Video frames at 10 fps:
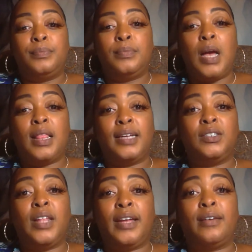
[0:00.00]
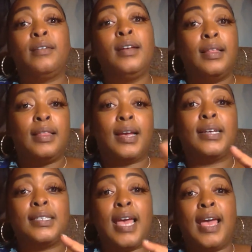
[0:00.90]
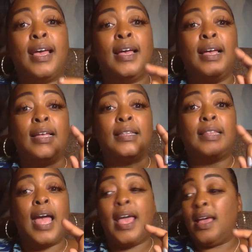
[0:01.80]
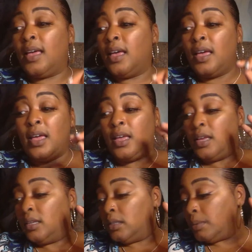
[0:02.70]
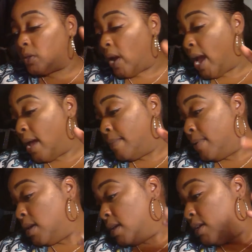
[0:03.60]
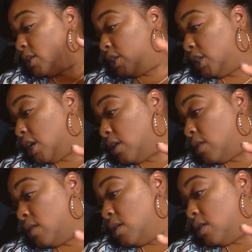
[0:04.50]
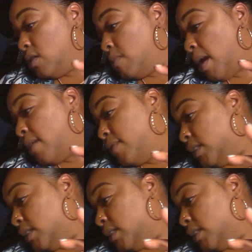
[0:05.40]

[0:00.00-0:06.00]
holler at you later. Like I said, like, subscribe, share. You might even